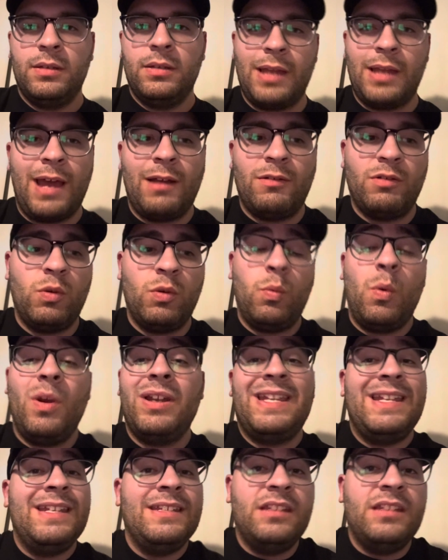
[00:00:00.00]
I don't know what
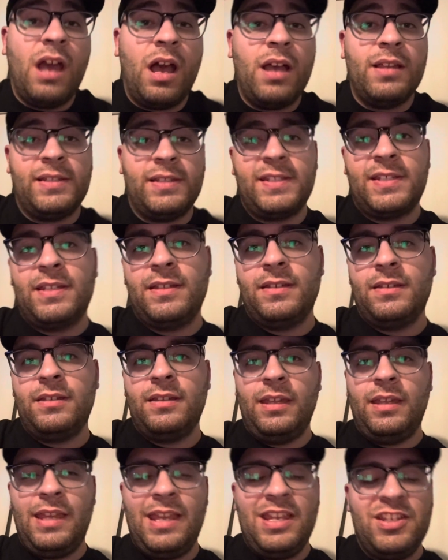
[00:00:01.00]
he does.
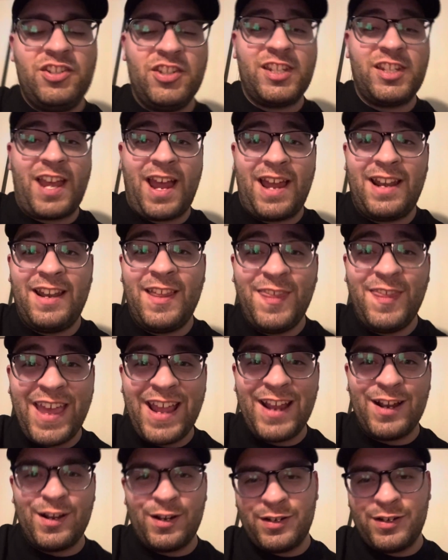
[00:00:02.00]
He's just kind of
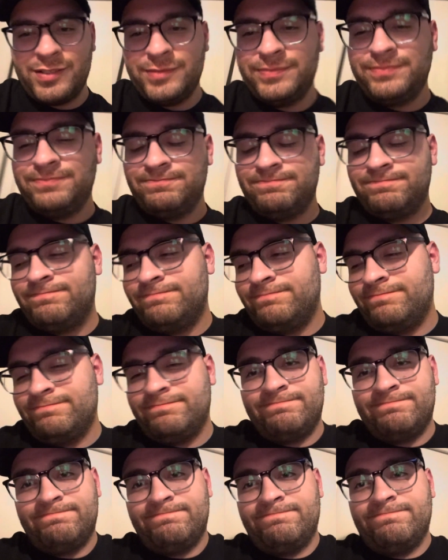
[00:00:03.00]
there,
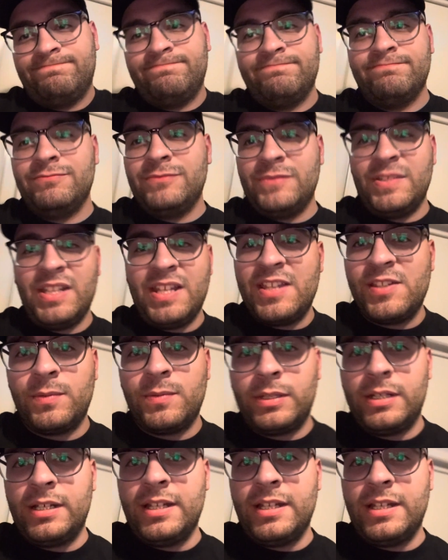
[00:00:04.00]
is what it